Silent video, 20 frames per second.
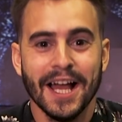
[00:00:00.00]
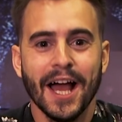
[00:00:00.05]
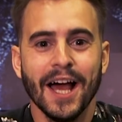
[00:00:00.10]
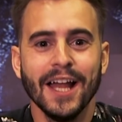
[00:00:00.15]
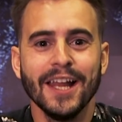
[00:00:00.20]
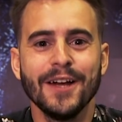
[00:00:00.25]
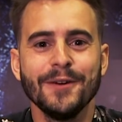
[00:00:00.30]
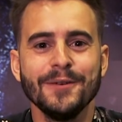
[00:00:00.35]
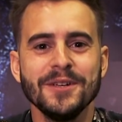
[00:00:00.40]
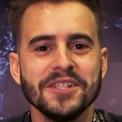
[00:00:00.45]

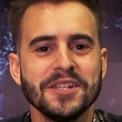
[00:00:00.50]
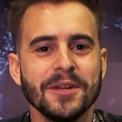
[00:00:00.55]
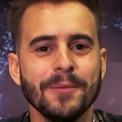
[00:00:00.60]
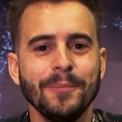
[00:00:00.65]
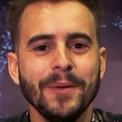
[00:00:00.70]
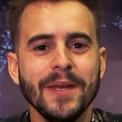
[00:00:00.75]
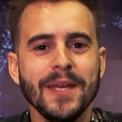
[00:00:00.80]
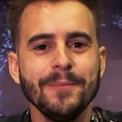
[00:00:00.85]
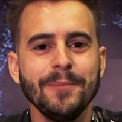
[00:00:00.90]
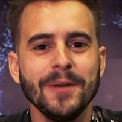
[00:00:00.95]
Hello, it's your
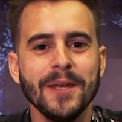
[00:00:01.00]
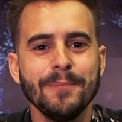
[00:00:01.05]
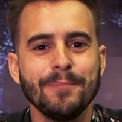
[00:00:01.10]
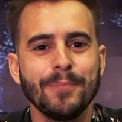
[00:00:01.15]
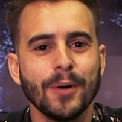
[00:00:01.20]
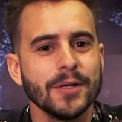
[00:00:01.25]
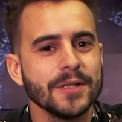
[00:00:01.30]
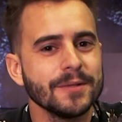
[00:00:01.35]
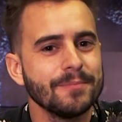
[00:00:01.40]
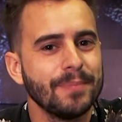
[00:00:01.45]
BB
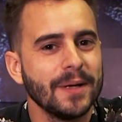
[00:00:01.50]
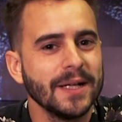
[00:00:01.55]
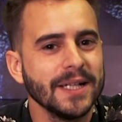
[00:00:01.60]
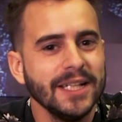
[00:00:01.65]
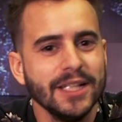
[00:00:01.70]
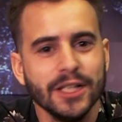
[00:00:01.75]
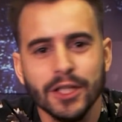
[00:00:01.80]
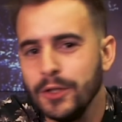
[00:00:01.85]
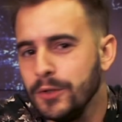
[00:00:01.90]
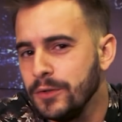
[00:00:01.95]
Bots buddy
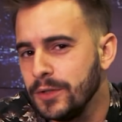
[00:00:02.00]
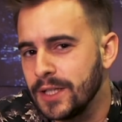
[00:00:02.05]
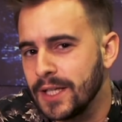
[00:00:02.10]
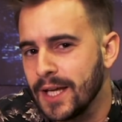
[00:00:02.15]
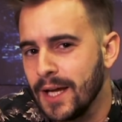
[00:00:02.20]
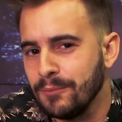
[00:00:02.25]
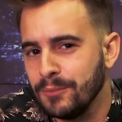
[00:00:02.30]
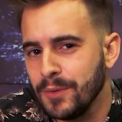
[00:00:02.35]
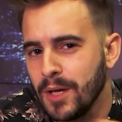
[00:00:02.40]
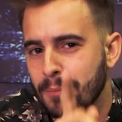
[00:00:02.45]
Luke
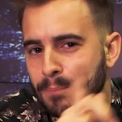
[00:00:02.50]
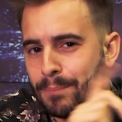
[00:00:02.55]
Kempner